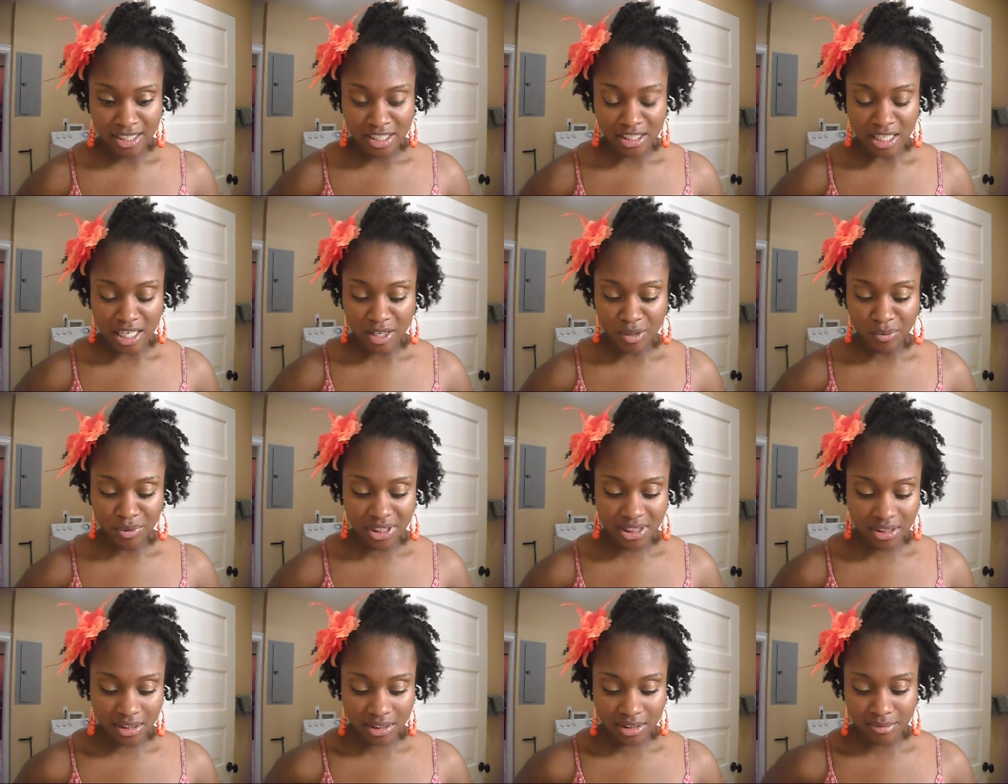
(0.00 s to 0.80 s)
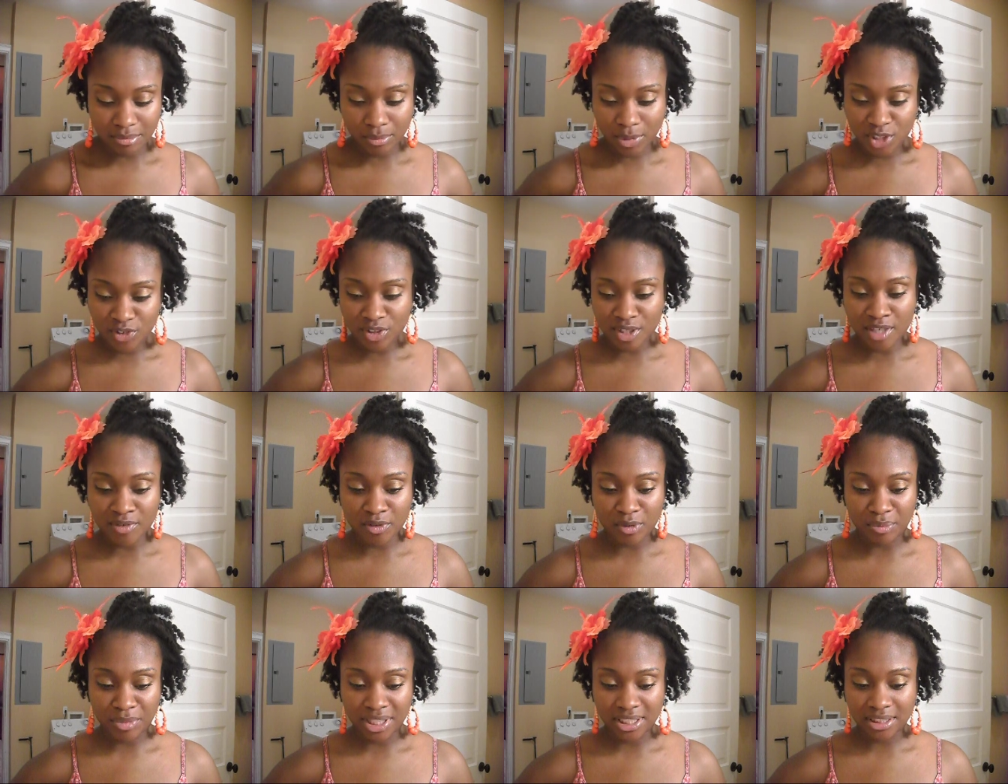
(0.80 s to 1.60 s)
So I'll read just some brief
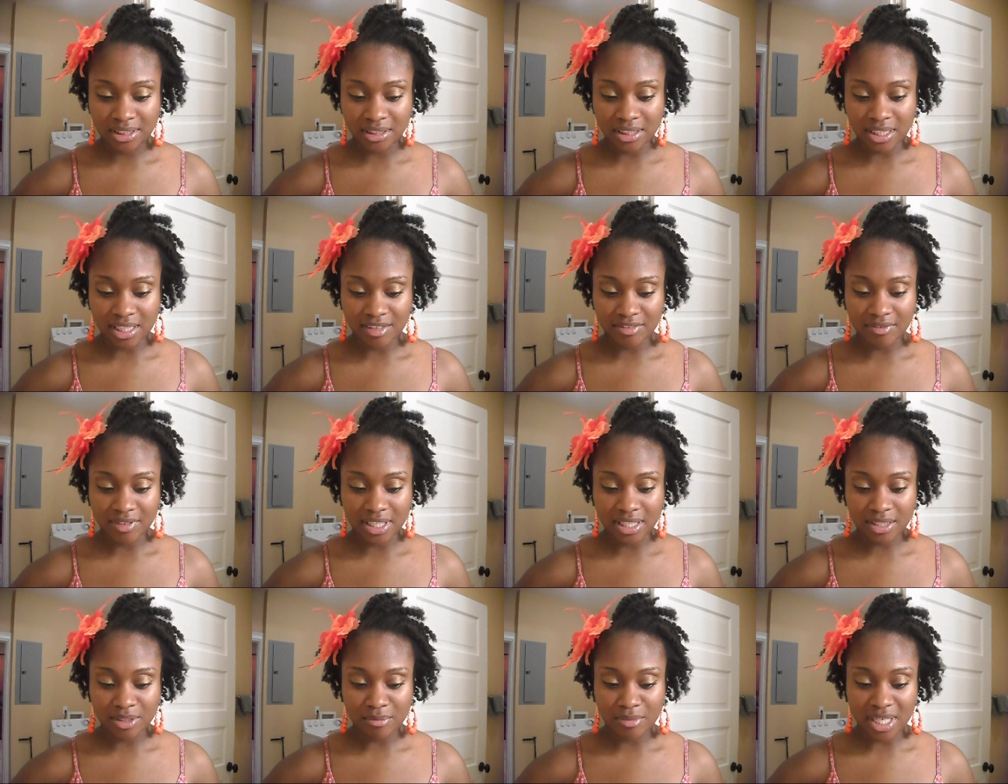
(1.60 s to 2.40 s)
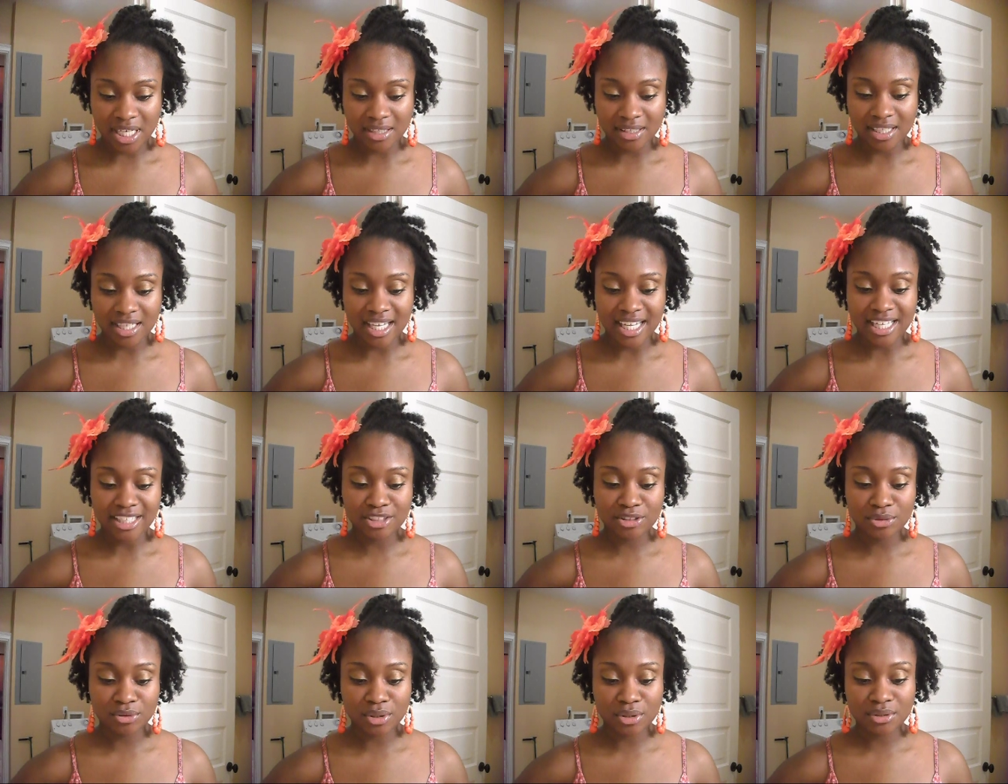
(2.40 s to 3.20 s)
information that I find about
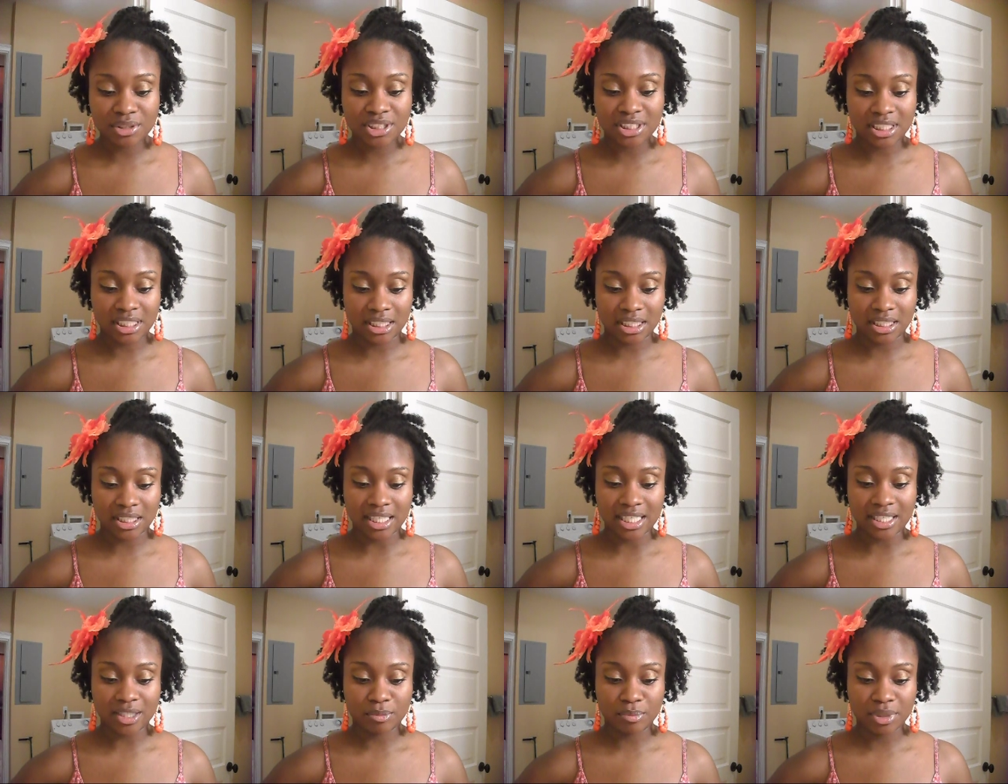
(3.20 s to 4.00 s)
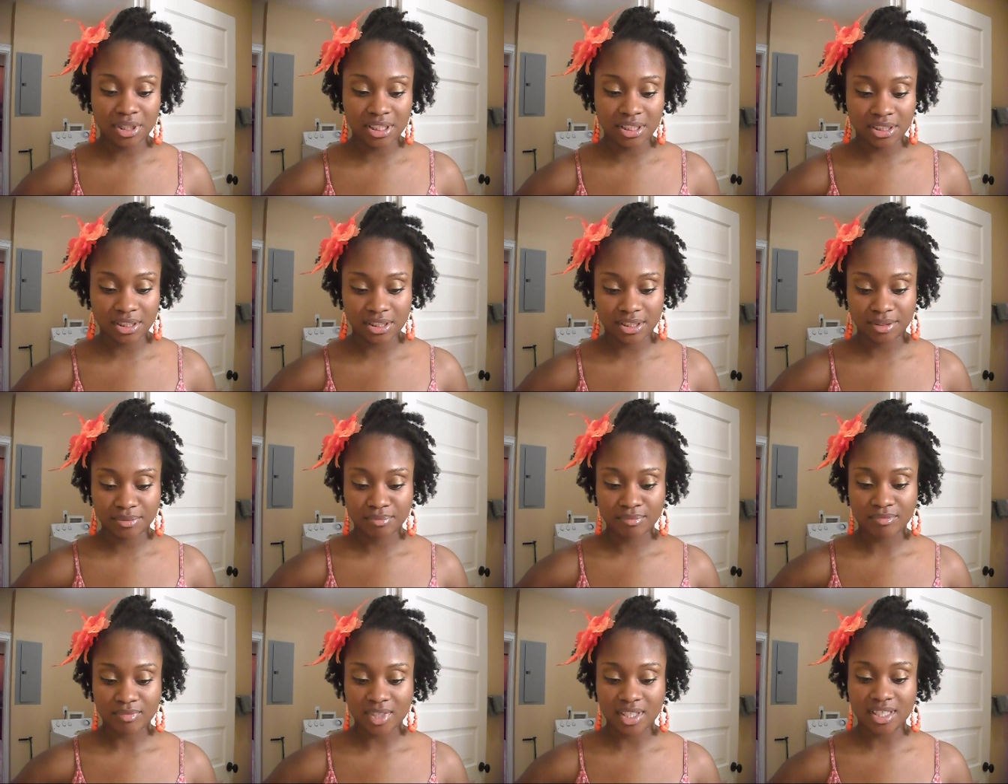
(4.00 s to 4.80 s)
androgenic alopecia
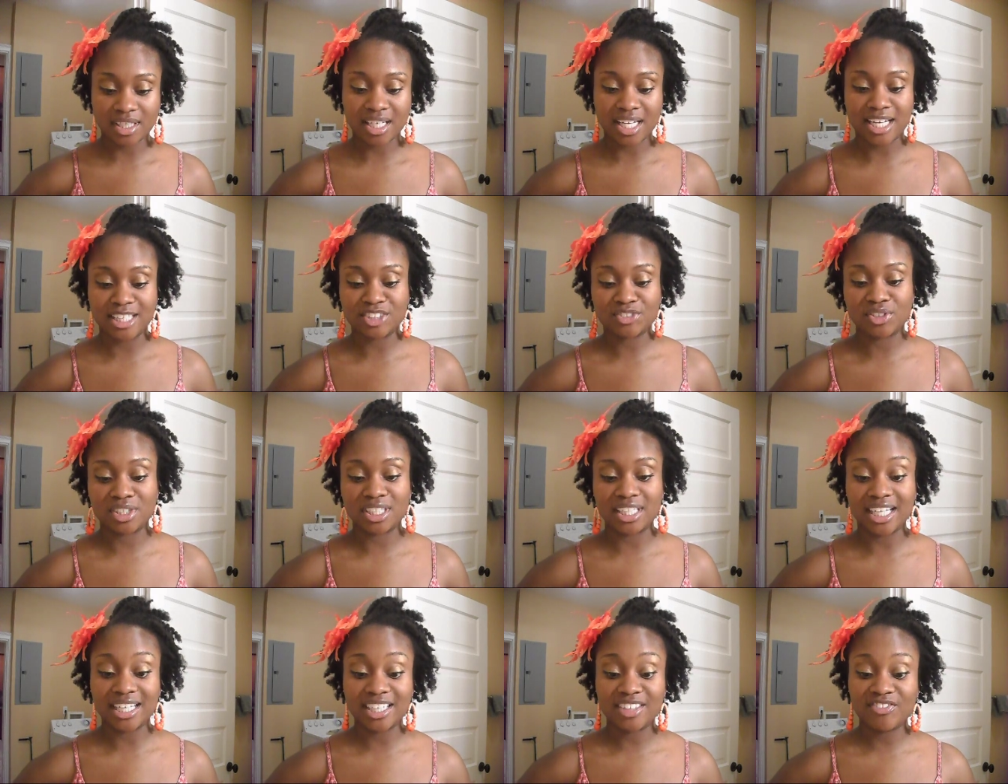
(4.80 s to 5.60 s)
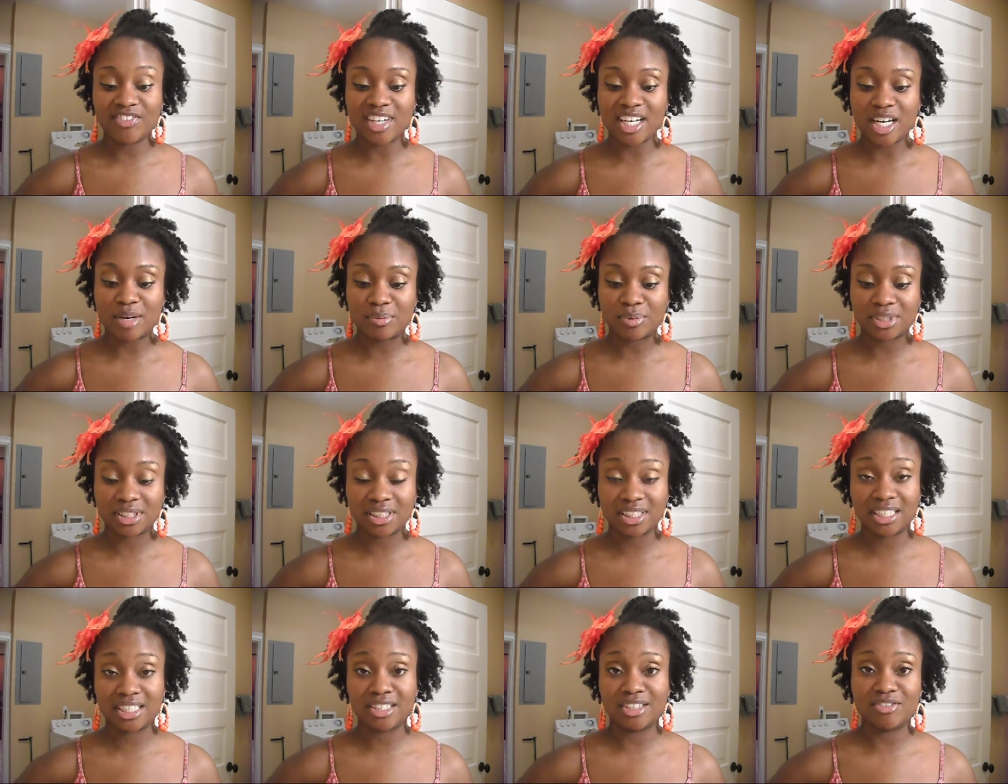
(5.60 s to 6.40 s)
accounts for 95%
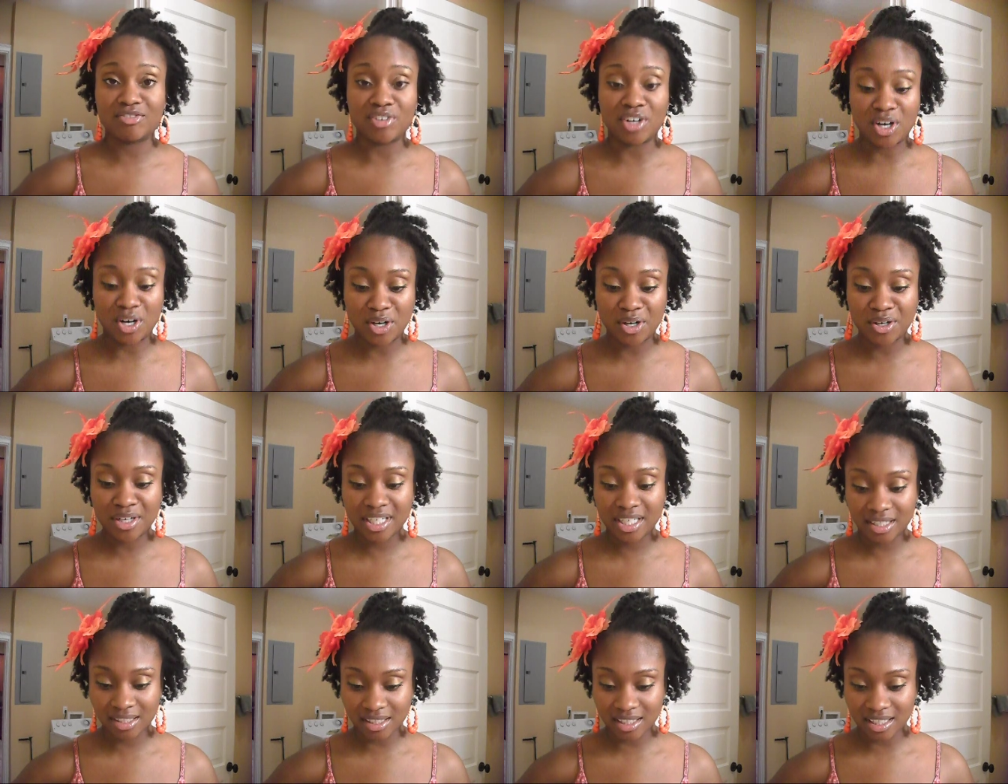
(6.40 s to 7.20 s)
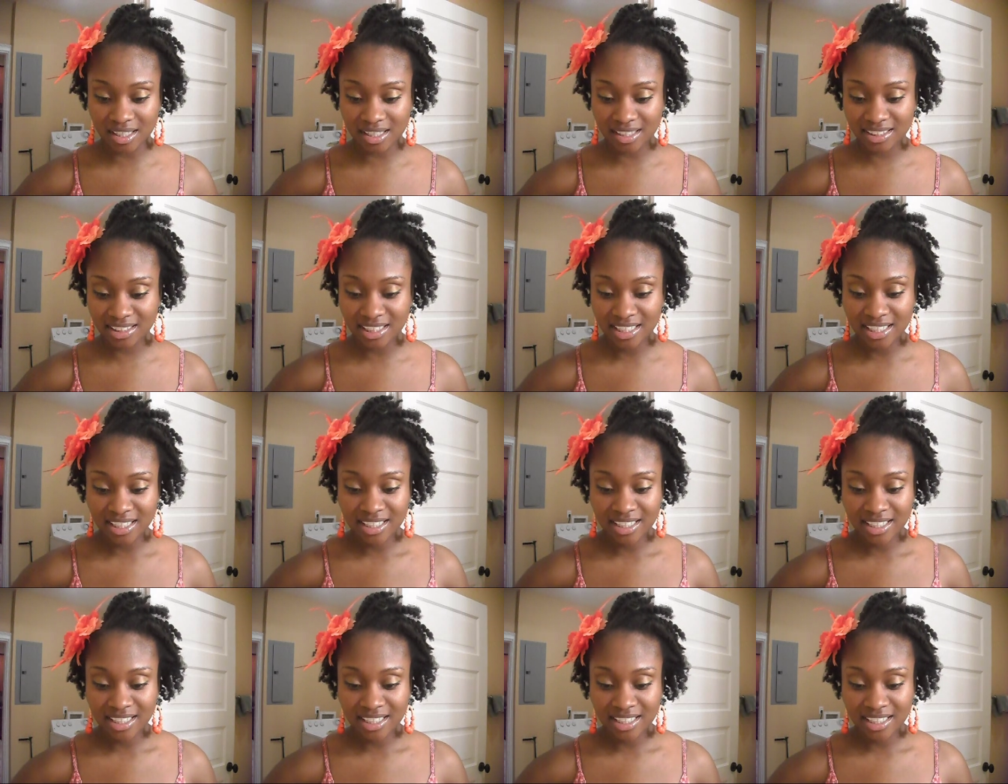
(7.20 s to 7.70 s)
of all hair loss.